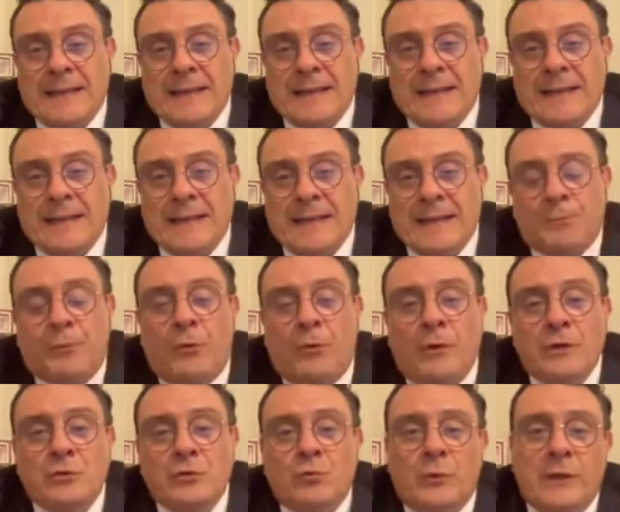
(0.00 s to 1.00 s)
the
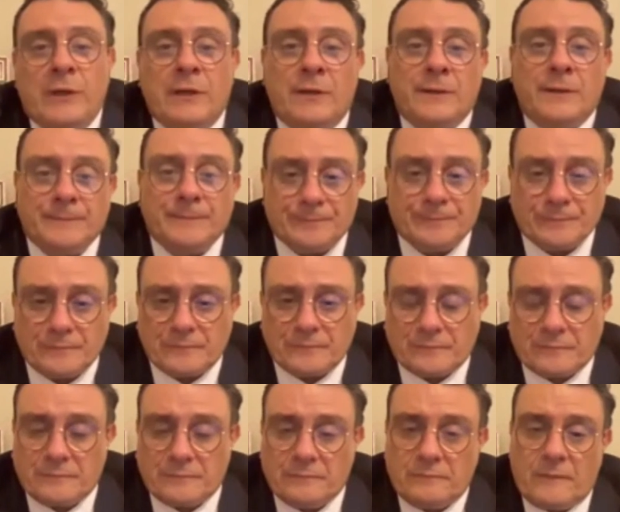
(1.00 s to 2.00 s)
point where,
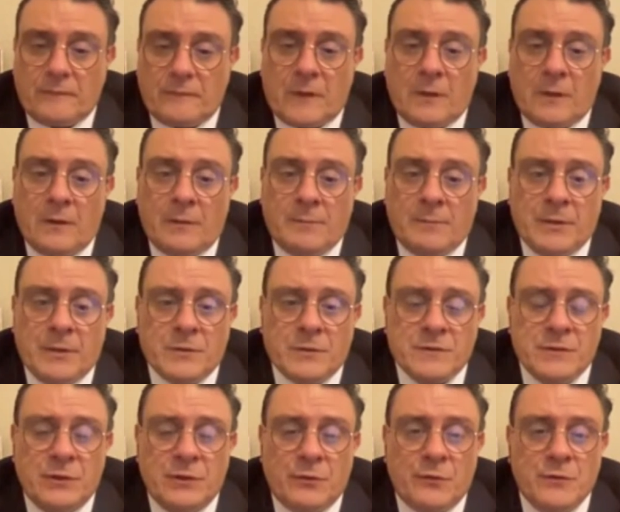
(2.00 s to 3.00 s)

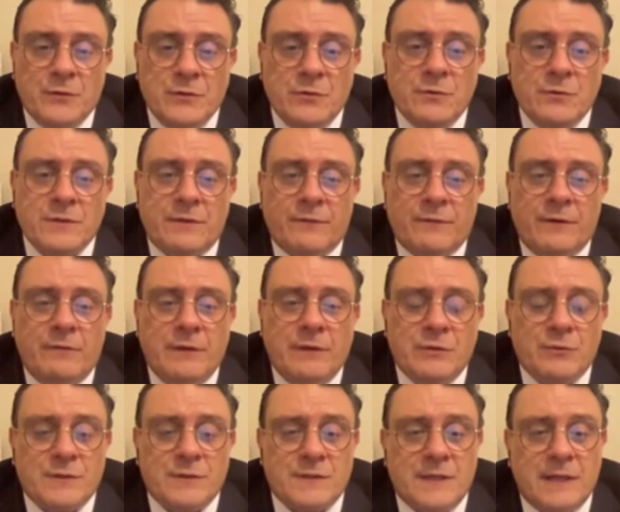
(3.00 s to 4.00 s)
because, you know, the news are very
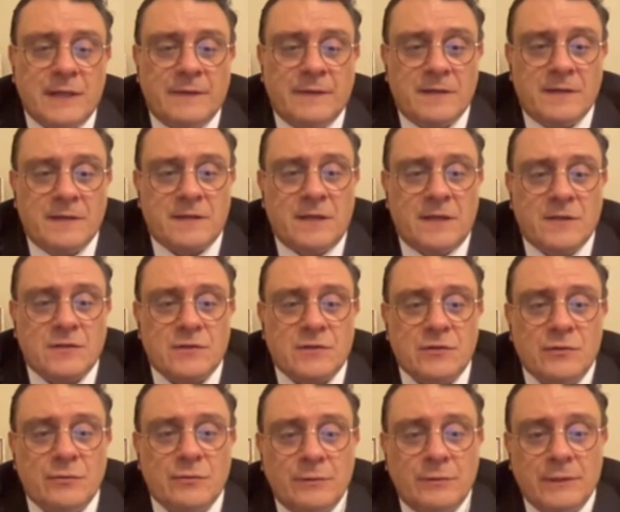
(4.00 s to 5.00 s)
interesting in this sense
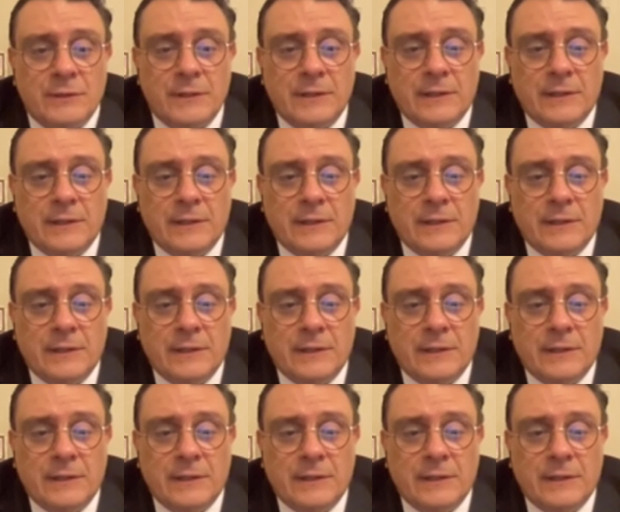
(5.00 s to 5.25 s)
too.